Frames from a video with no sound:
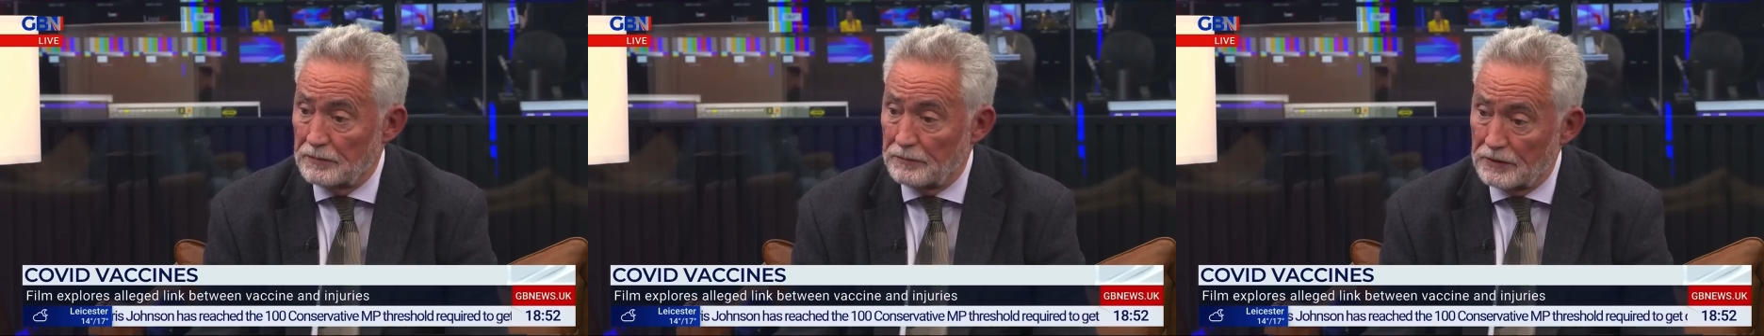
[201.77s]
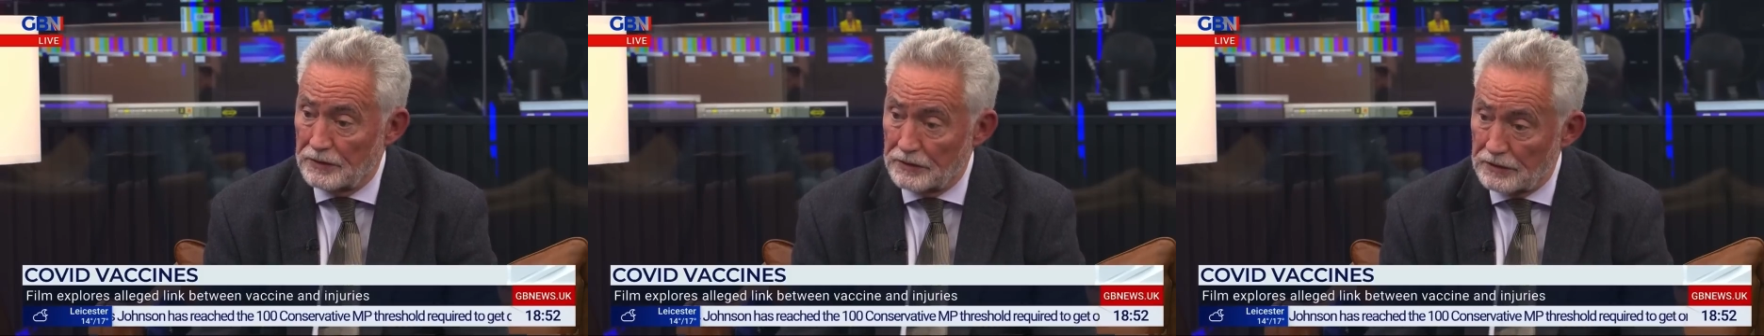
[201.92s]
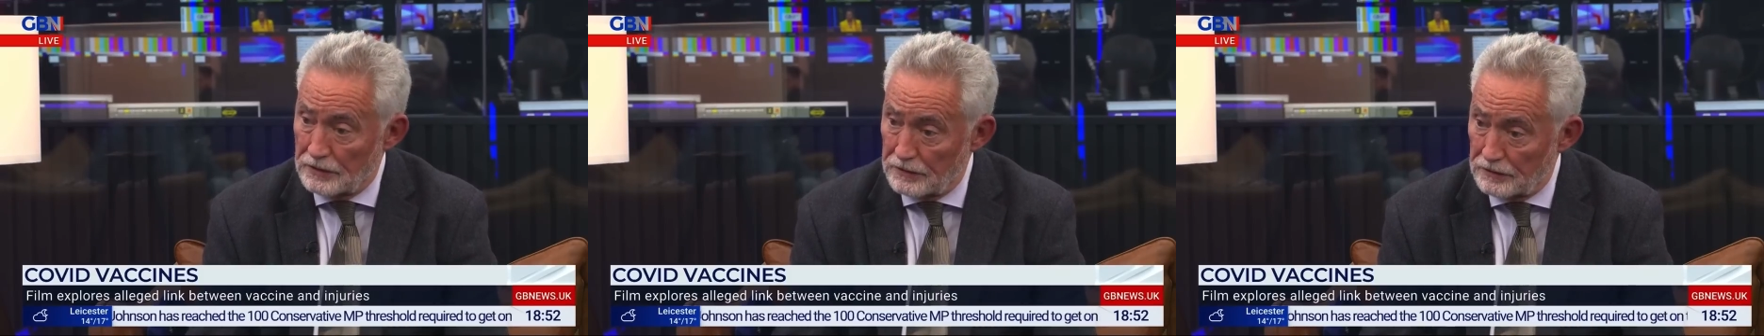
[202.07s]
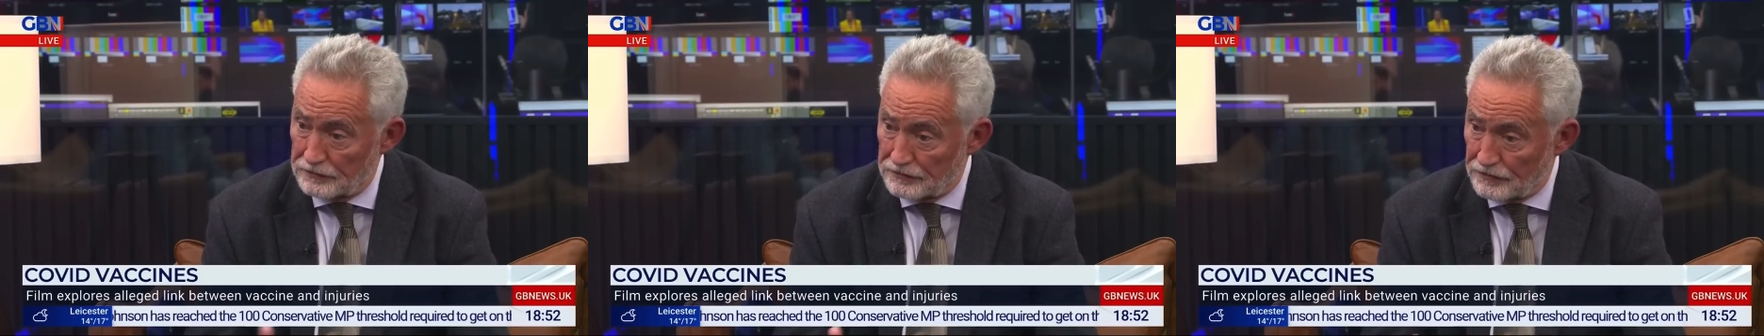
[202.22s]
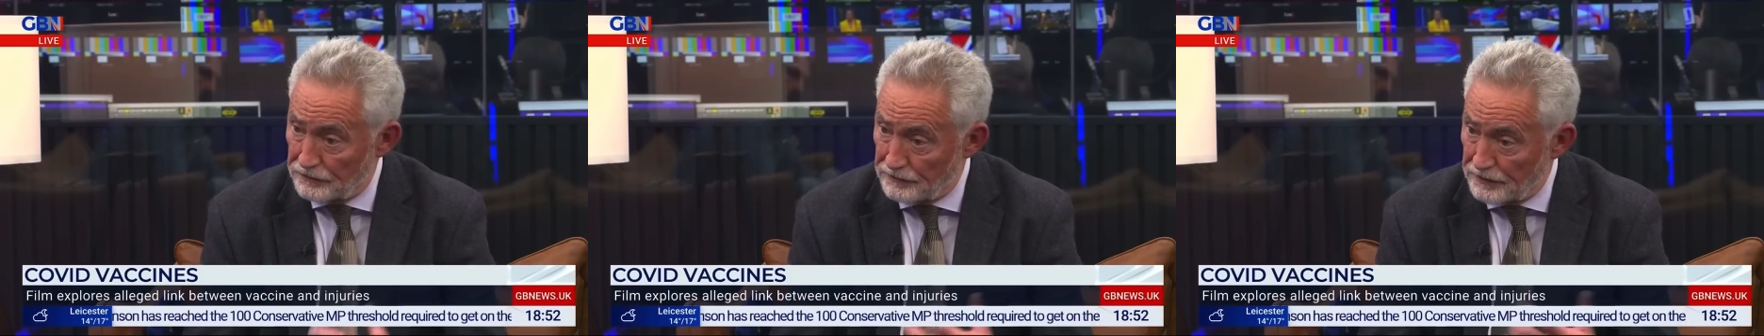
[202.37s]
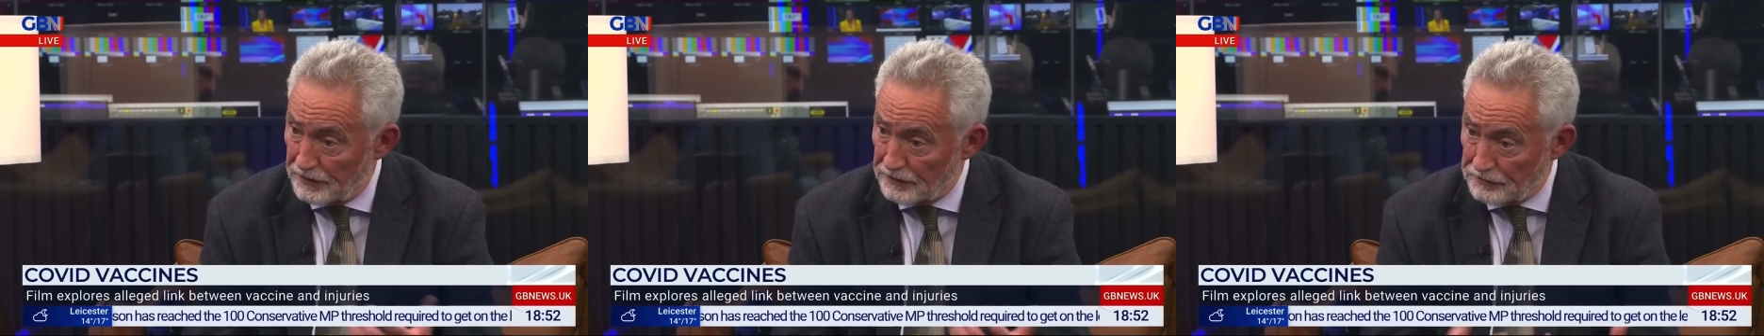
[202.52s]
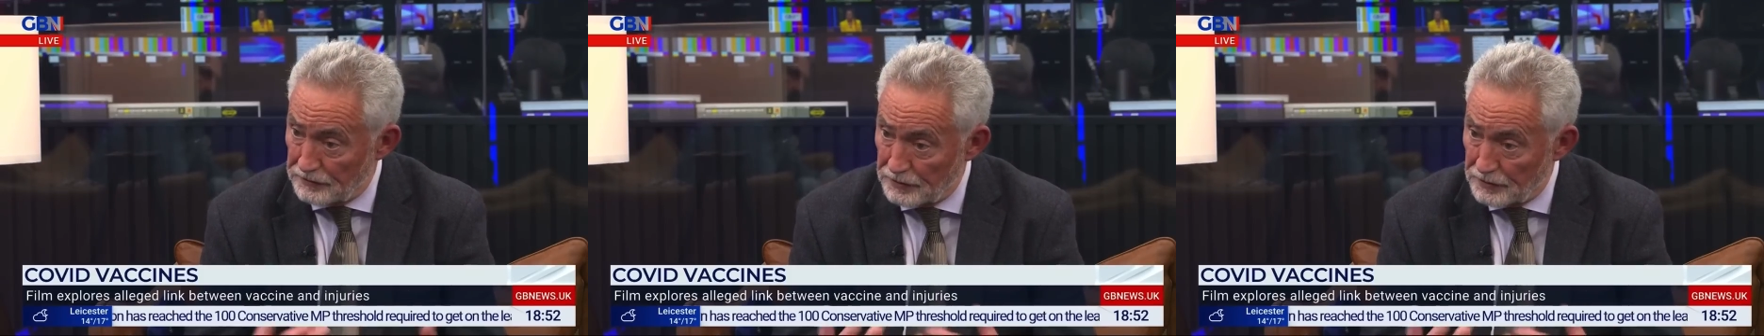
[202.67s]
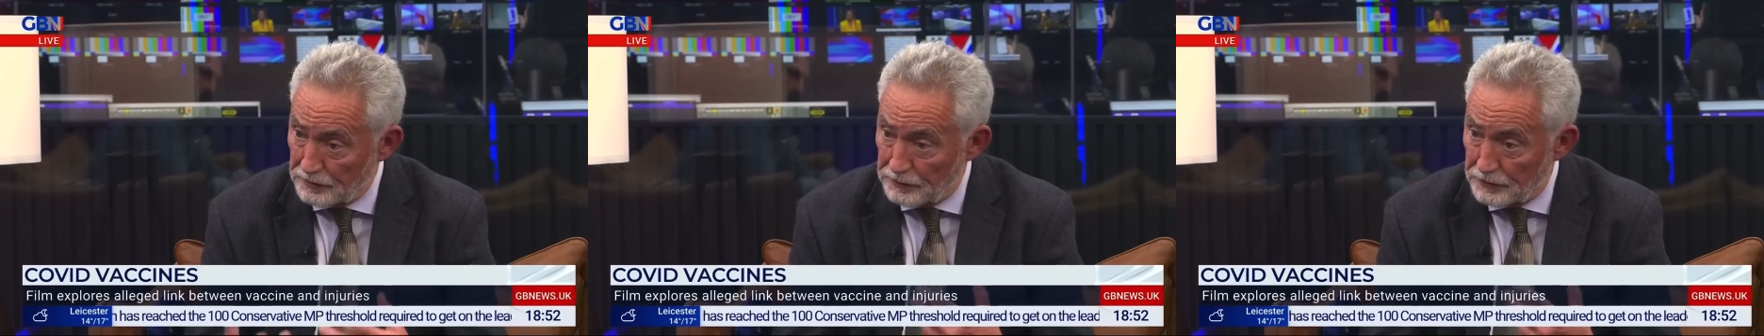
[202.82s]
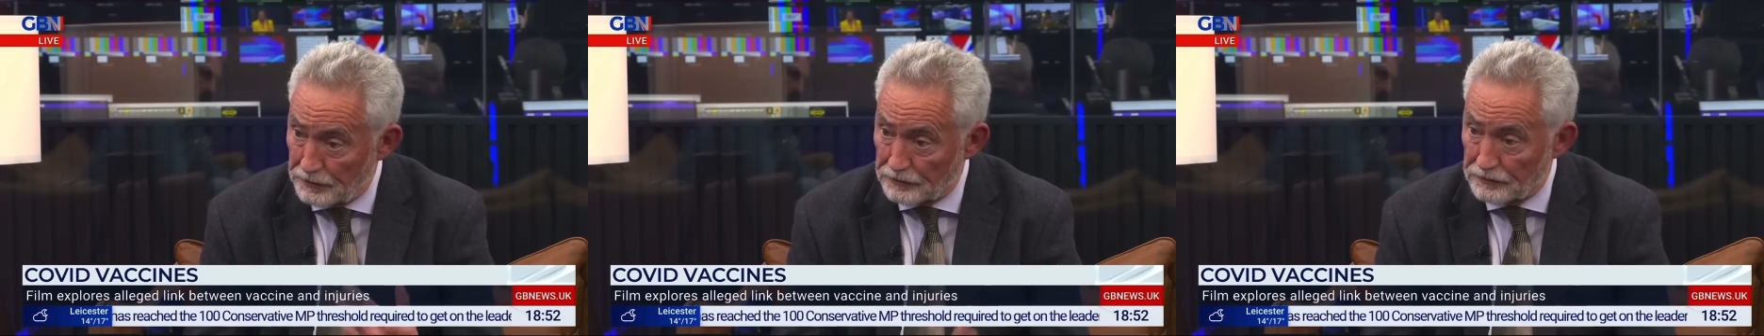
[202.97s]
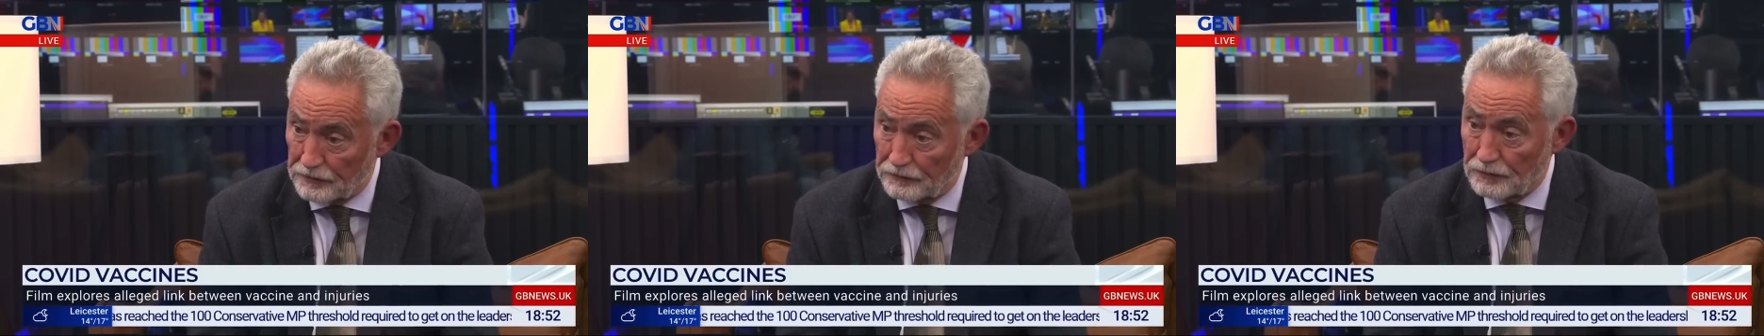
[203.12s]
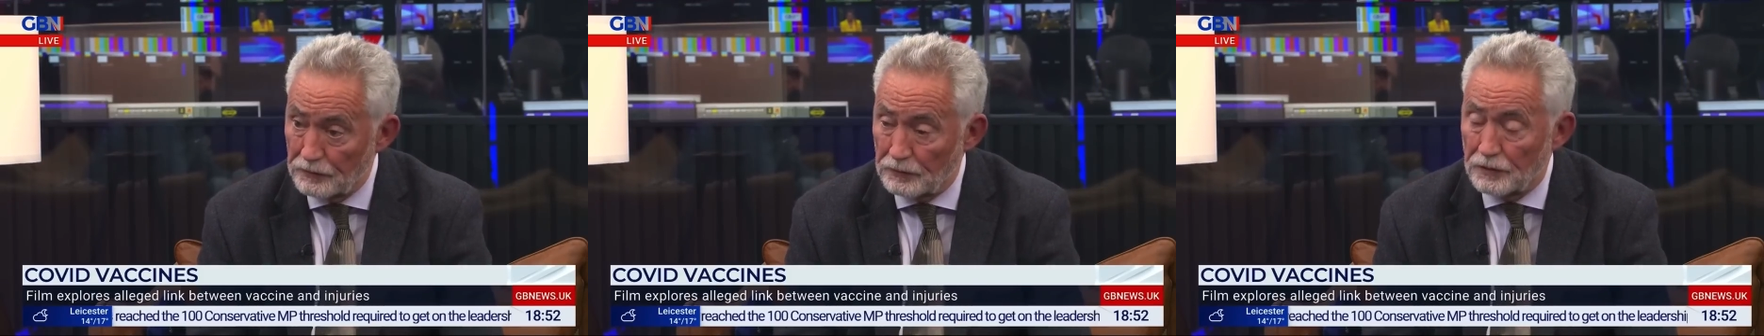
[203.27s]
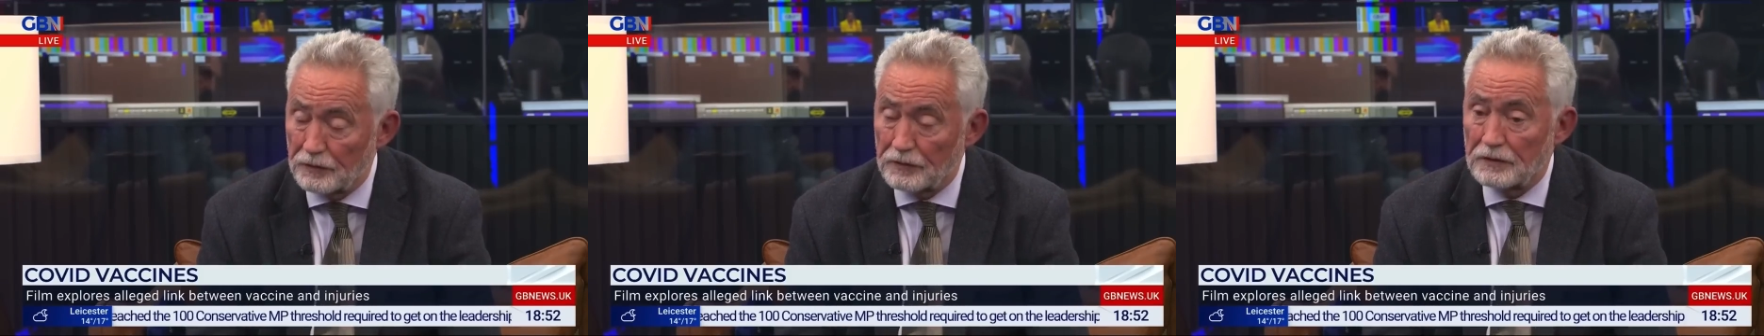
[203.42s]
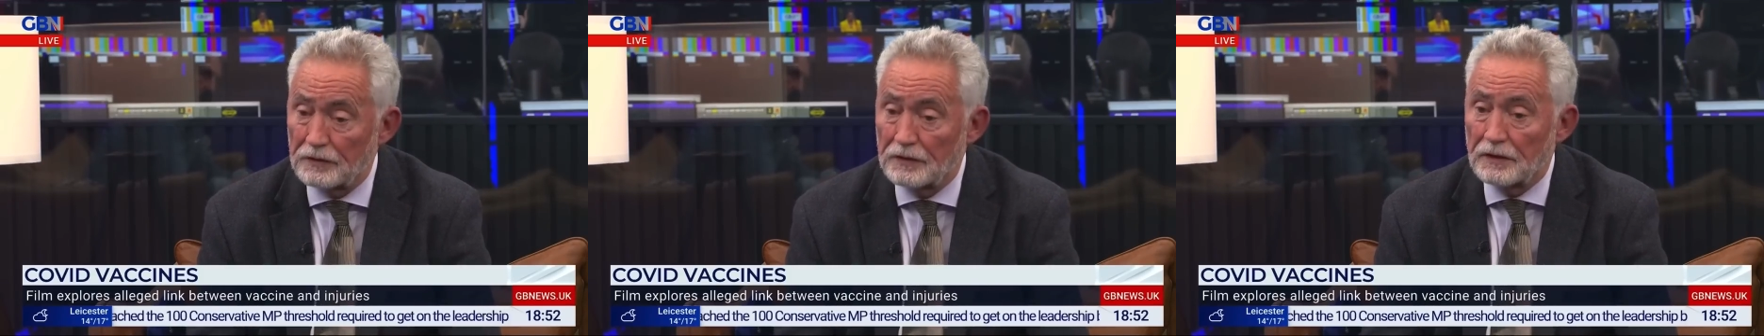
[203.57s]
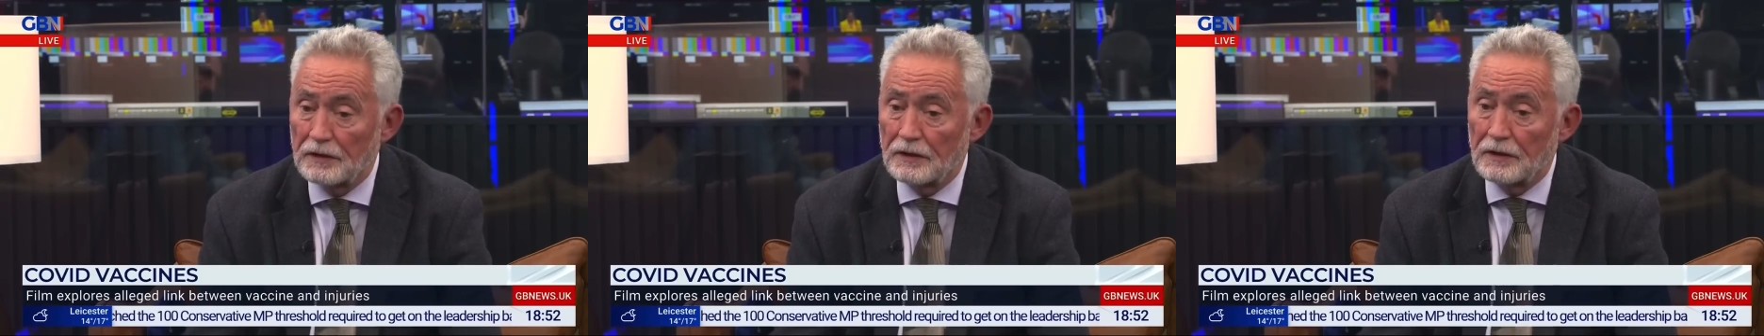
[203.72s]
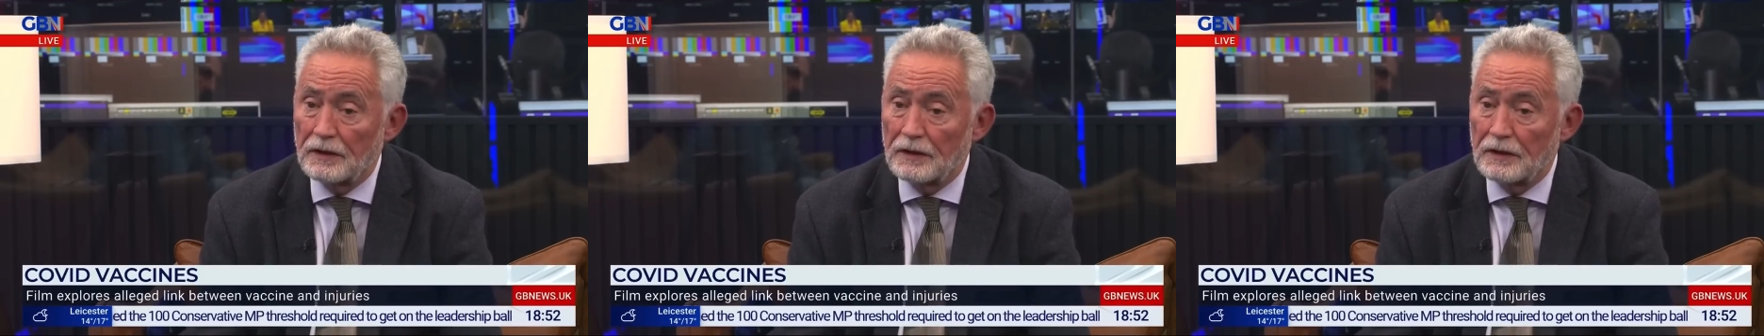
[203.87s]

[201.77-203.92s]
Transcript: Blood clots affect other parts of your body.